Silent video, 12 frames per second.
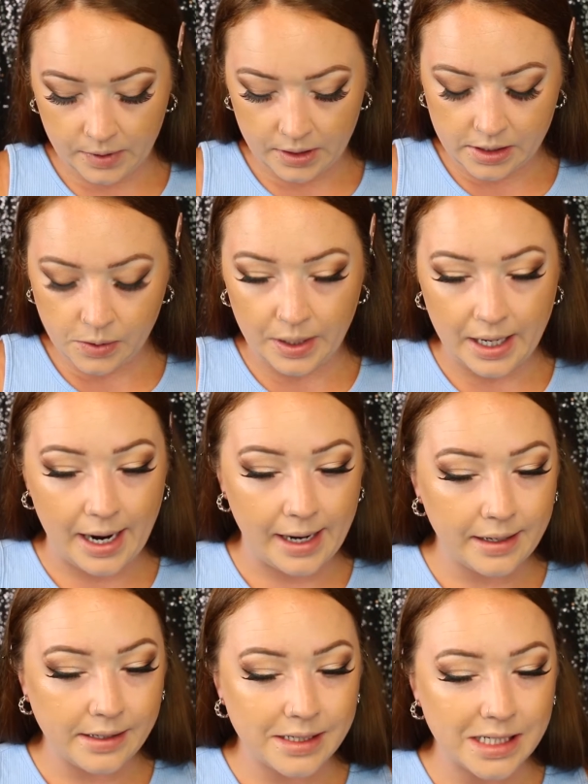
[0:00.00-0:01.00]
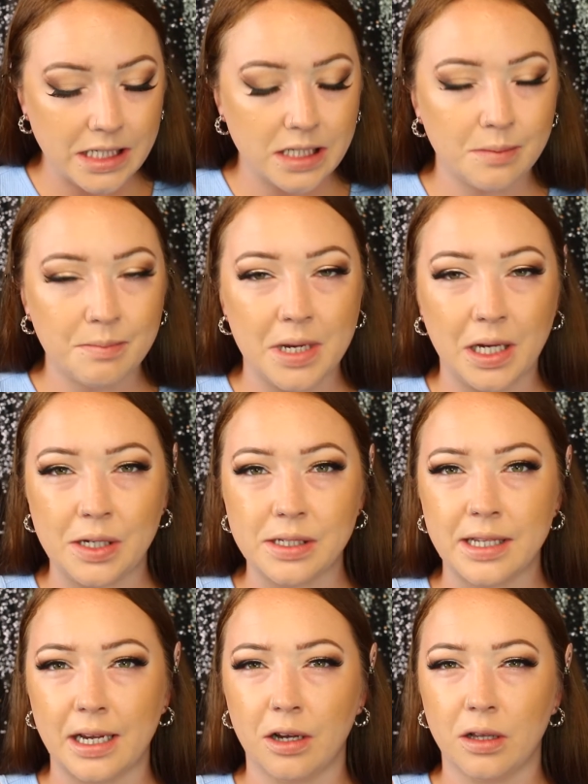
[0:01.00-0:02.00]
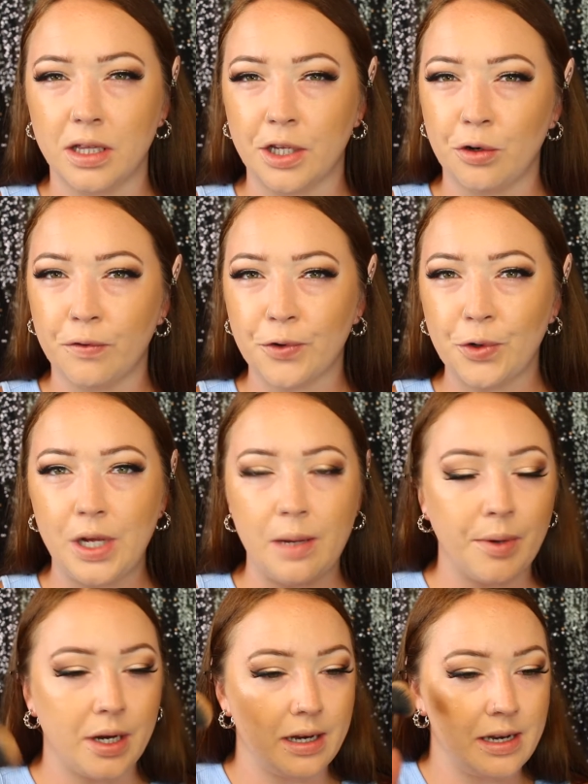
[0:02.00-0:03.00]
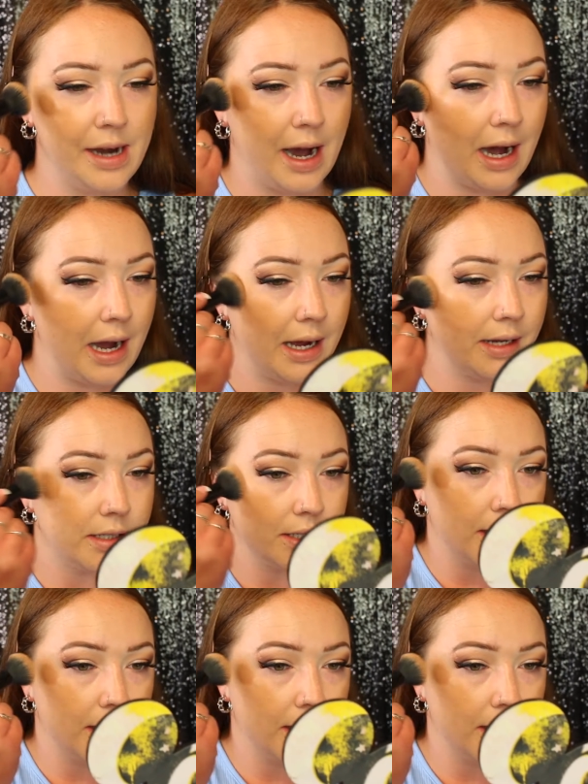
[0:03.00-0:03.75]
So it kind of smells like a little fruity, but not.